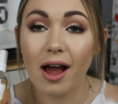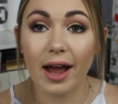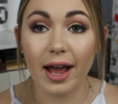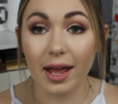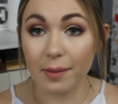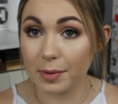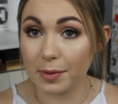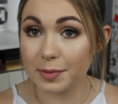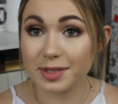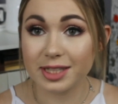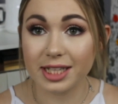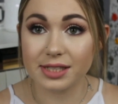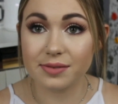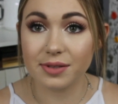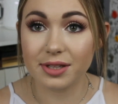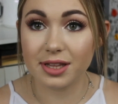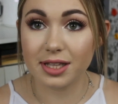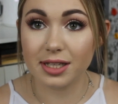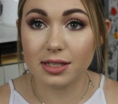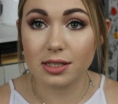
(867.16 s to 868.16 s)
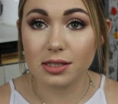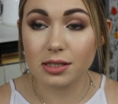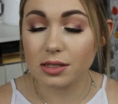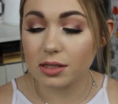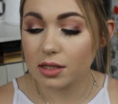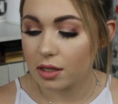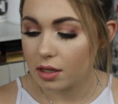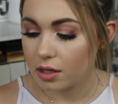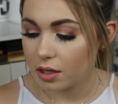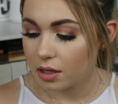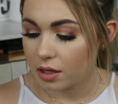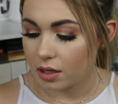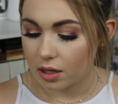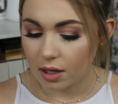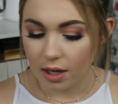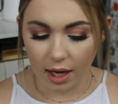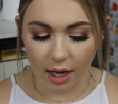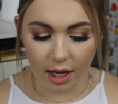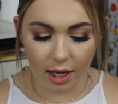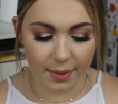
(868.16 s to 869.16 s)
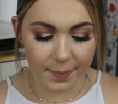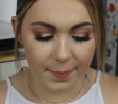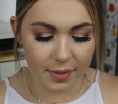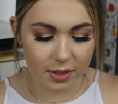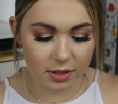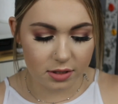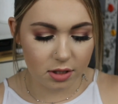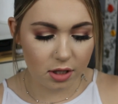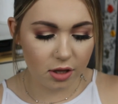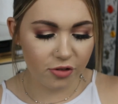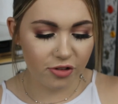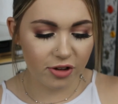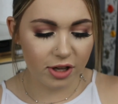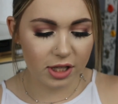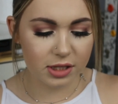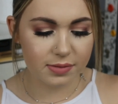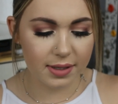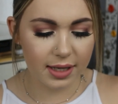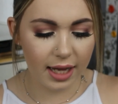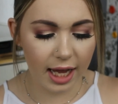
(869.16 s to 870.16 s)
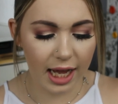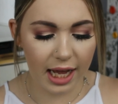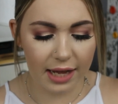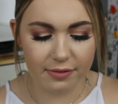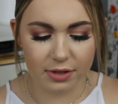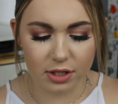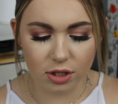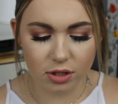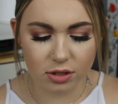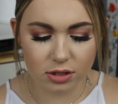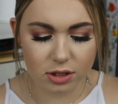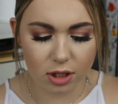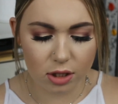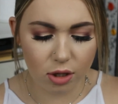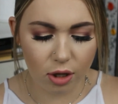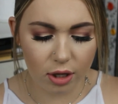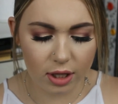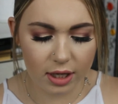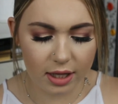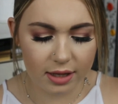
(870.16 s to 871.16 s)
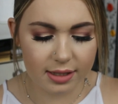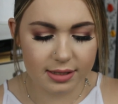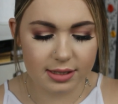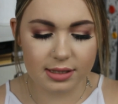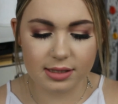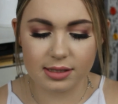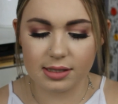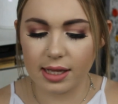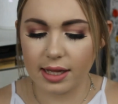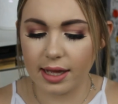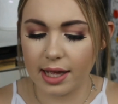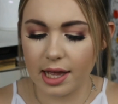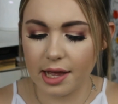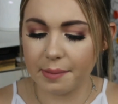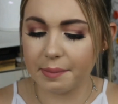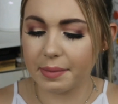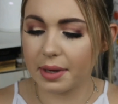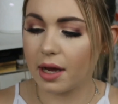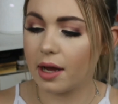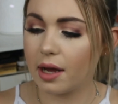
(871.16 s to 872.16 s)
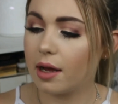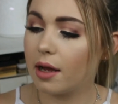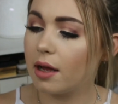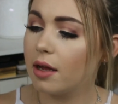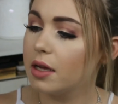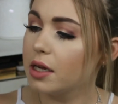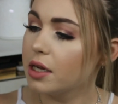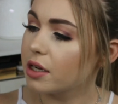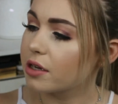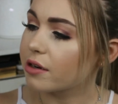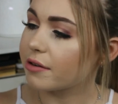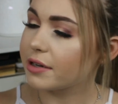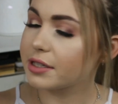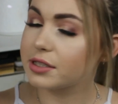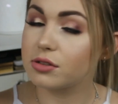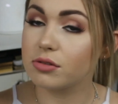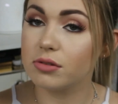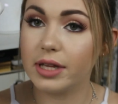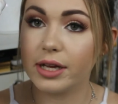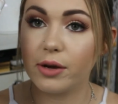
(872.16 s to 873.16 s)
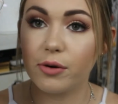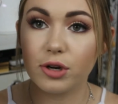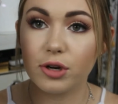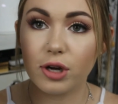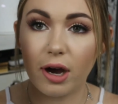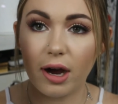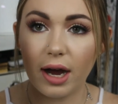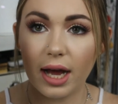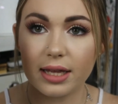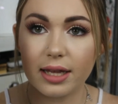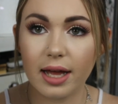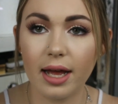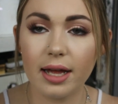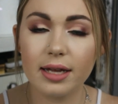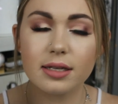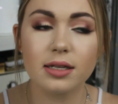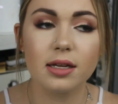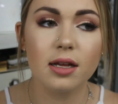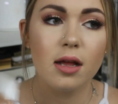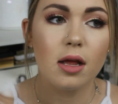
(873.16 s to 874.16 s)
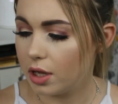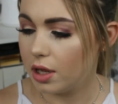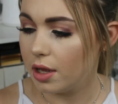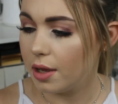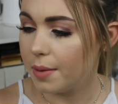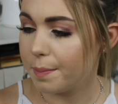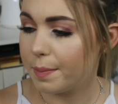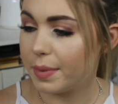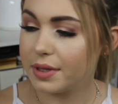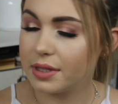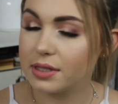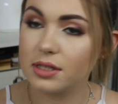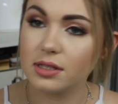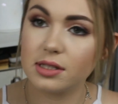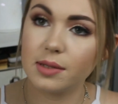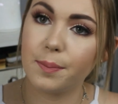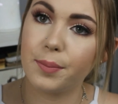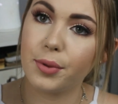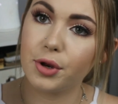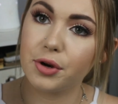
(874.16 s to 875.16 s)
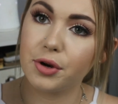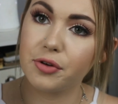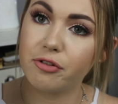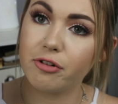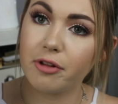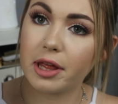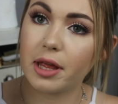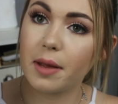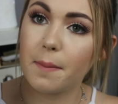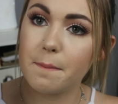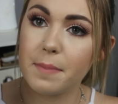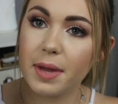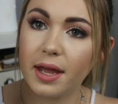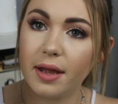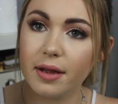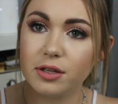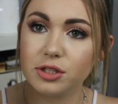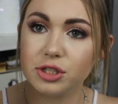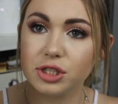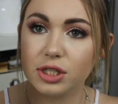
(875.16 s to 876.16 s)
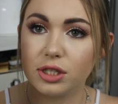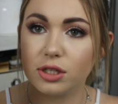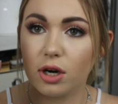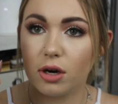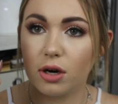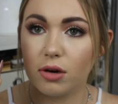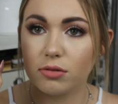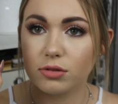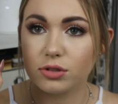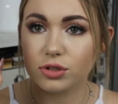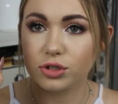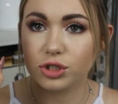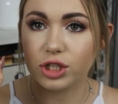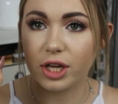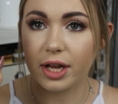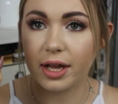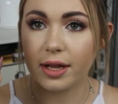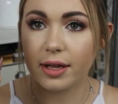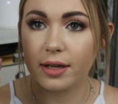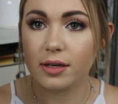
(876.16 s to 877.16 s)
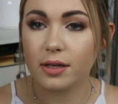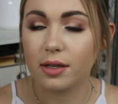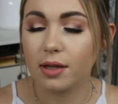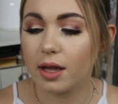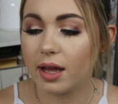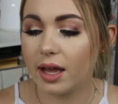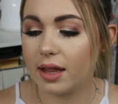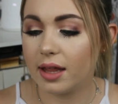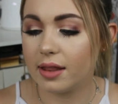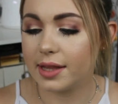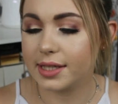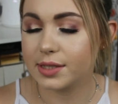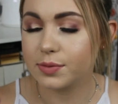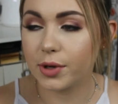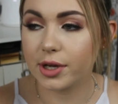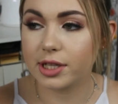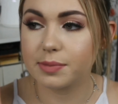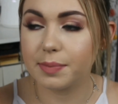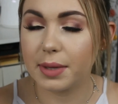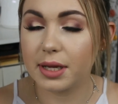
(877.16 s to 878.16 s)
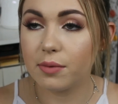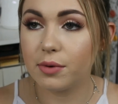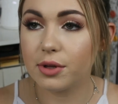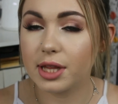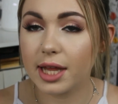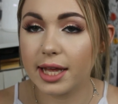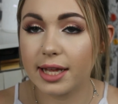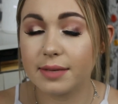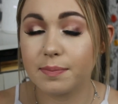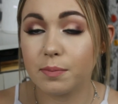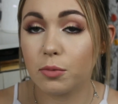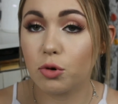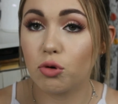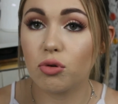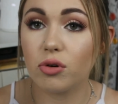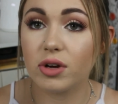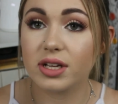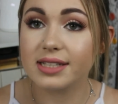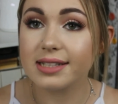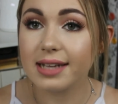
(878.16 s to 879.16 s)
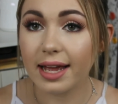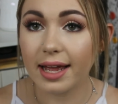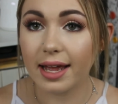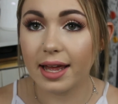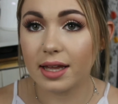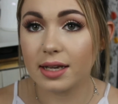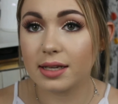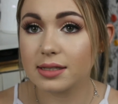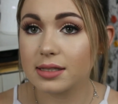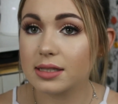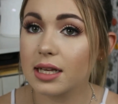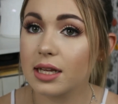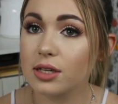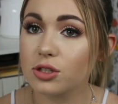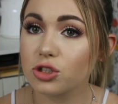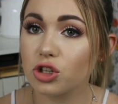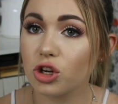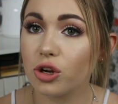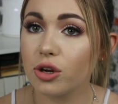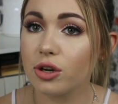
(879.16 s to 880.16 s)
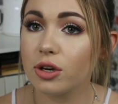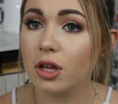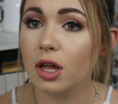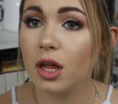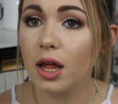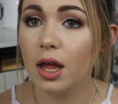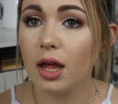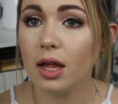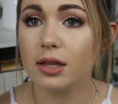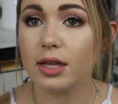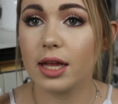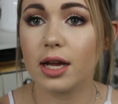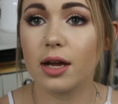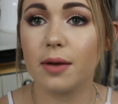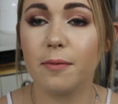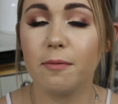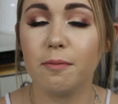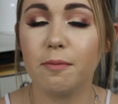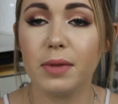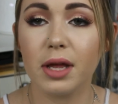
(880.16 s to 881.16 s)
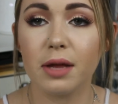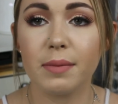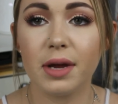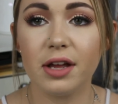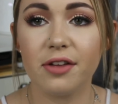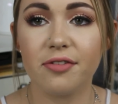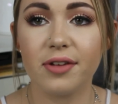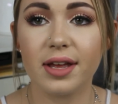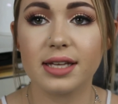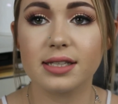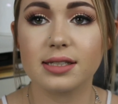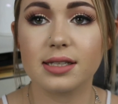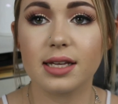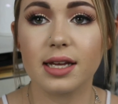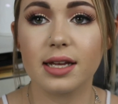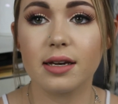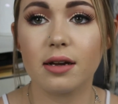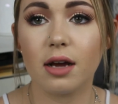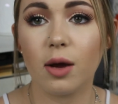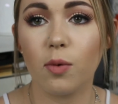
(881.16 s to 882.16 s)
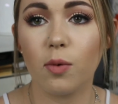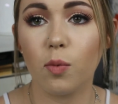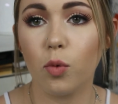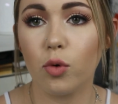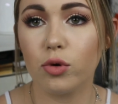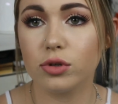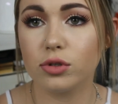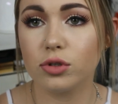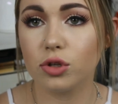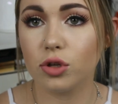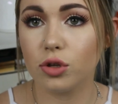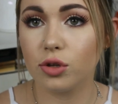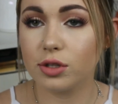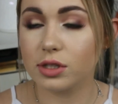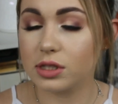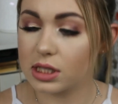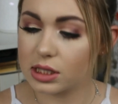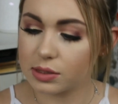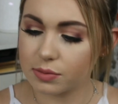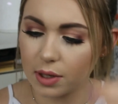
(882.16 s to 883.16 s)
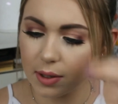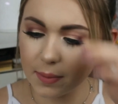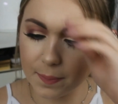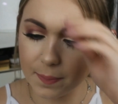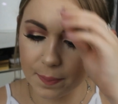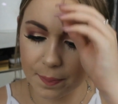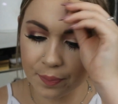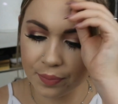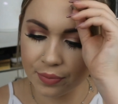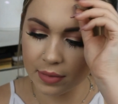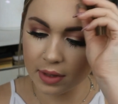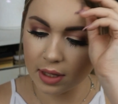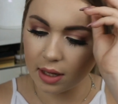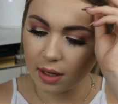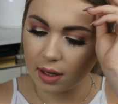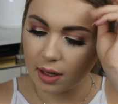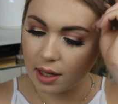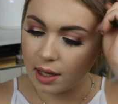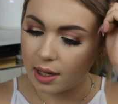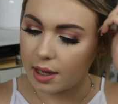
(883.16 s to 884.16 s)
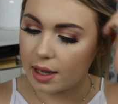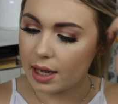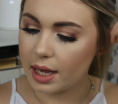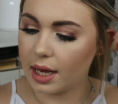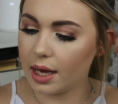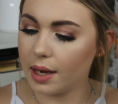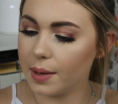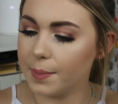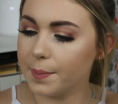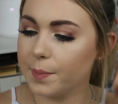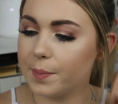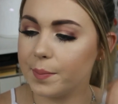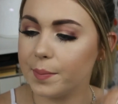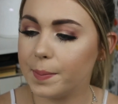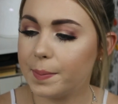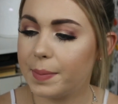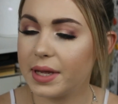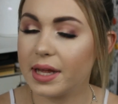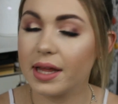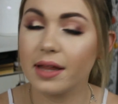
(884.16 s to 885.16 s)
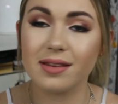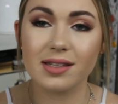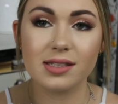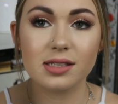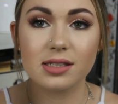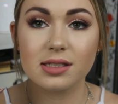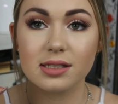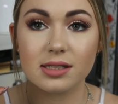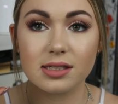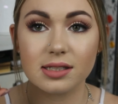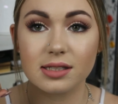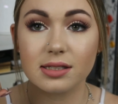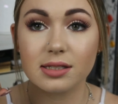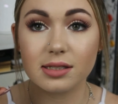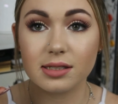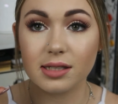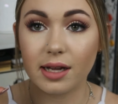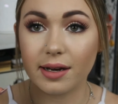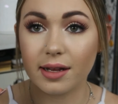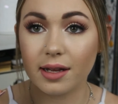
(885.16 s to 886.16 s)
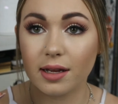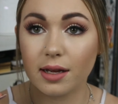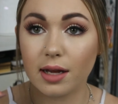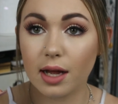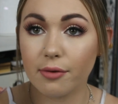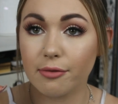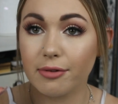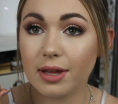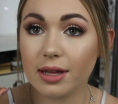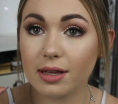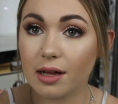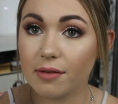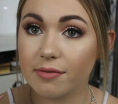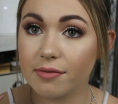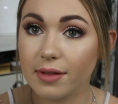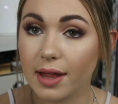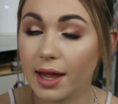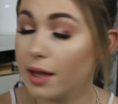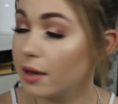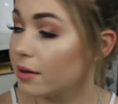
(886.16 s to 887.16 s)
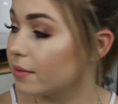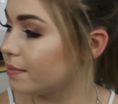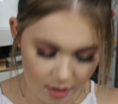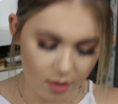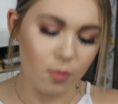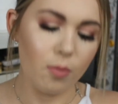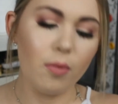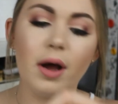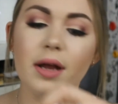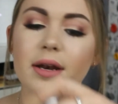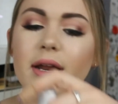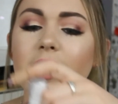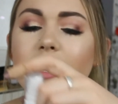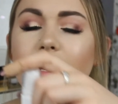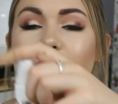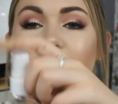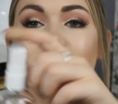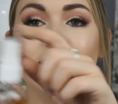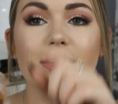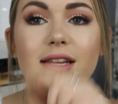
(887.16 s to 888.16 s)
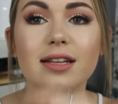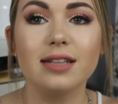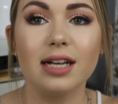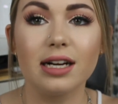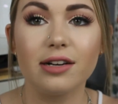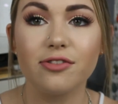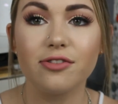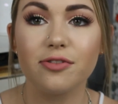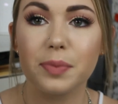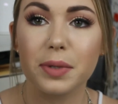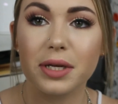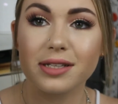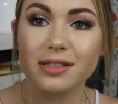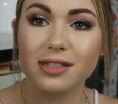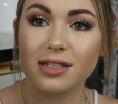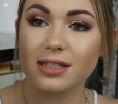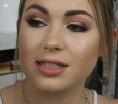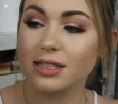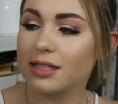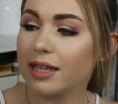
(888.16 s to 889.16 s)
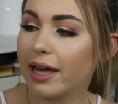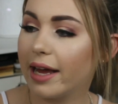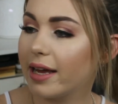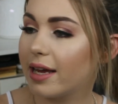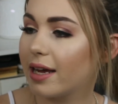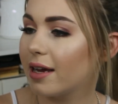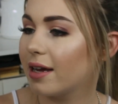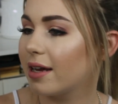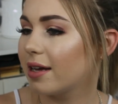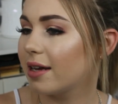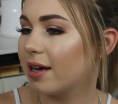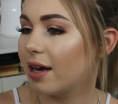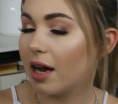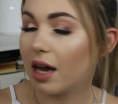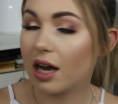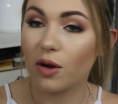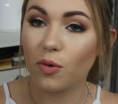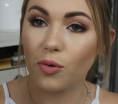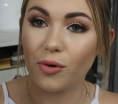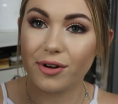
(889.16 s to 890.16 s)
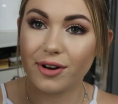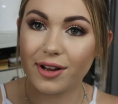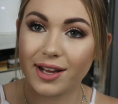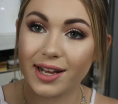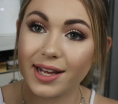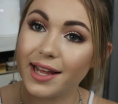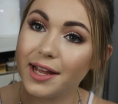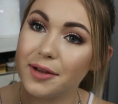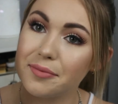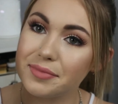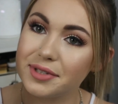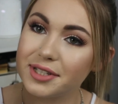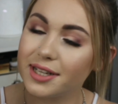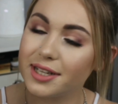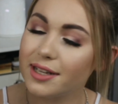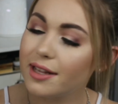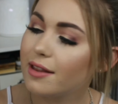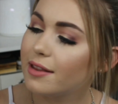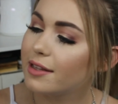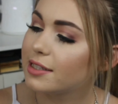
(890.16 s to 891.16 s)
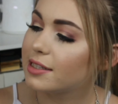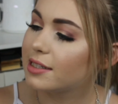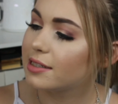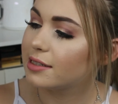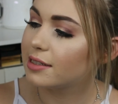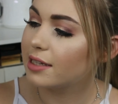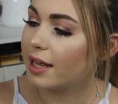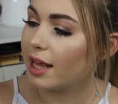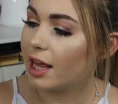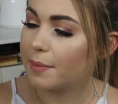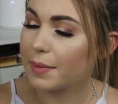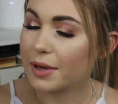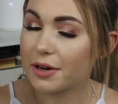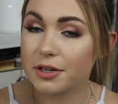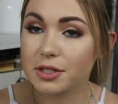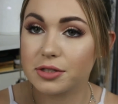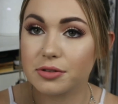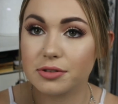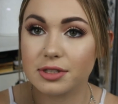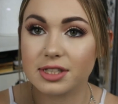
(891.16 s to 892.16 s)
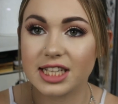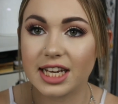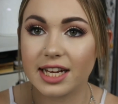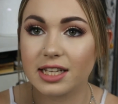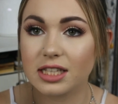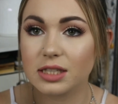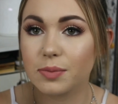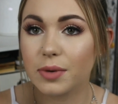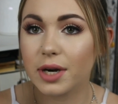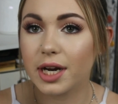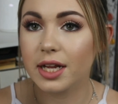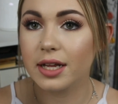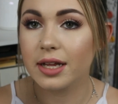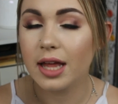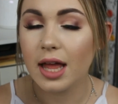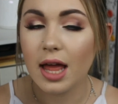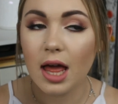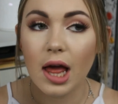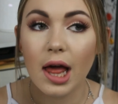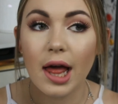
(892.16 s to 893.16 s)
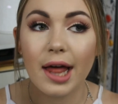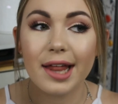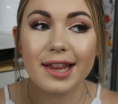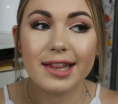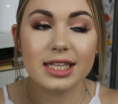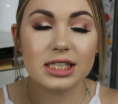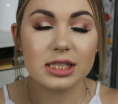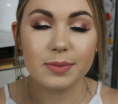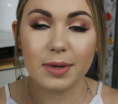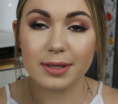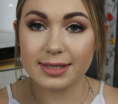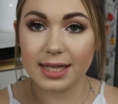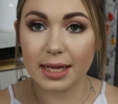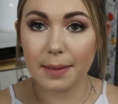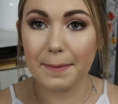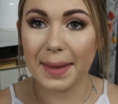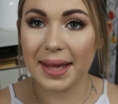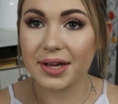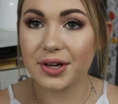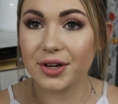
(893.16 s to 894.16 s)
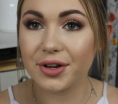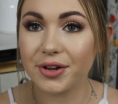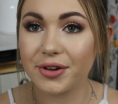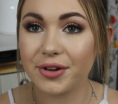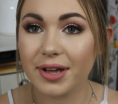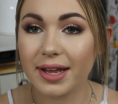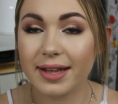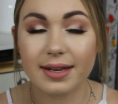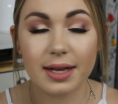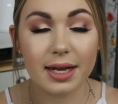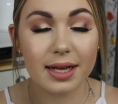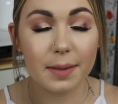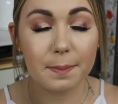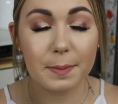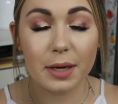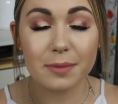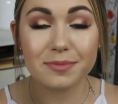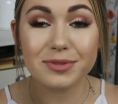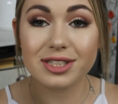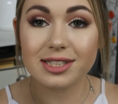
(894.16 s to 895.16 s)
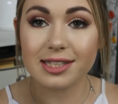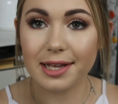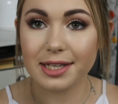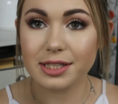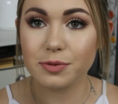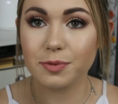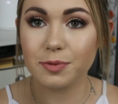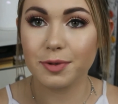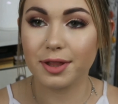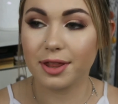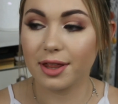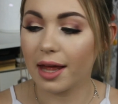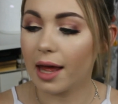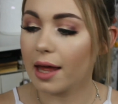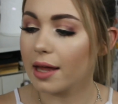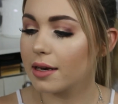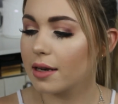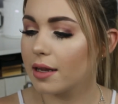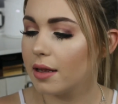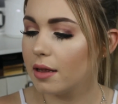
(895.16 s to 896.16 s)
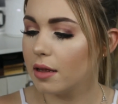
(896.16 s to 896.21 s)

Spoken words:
I'm obsessed with this. So the first one I haven't used a lot, and this is their Amber Crystal Liquid Highlight. But this is a beautiful, like, peachy golden shade. This works better with a more tan skin tone. Like, my fair skin, I wouldn't use this one. But yeah, this is stunning. I really love that. One I clearly love because it's, like, a quarter empty. This is the Amber Crystal Setting Spray. This smells like mango, and I am obsessed with that.